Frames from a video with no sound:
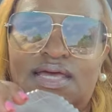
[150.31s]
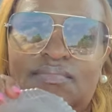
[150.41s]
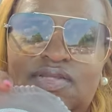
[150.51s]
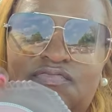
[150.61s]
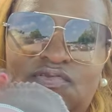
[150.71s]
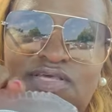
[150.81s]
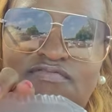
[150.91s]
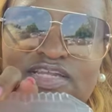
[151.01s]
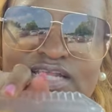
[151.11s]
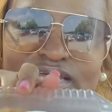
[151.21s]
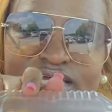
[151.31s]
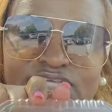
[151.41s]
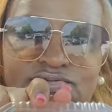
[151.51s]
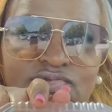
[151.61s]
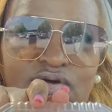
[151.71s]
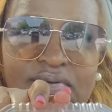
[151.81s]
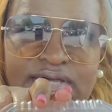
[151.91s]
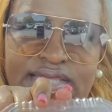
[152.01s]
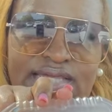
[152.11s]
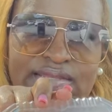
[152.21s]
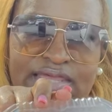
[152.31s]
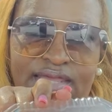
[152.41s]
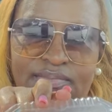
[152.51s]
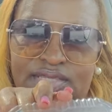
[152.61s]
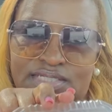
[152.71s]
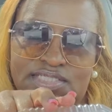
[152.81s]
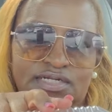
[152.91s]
But if you live in Atlanta, you know about Cammy Cakes.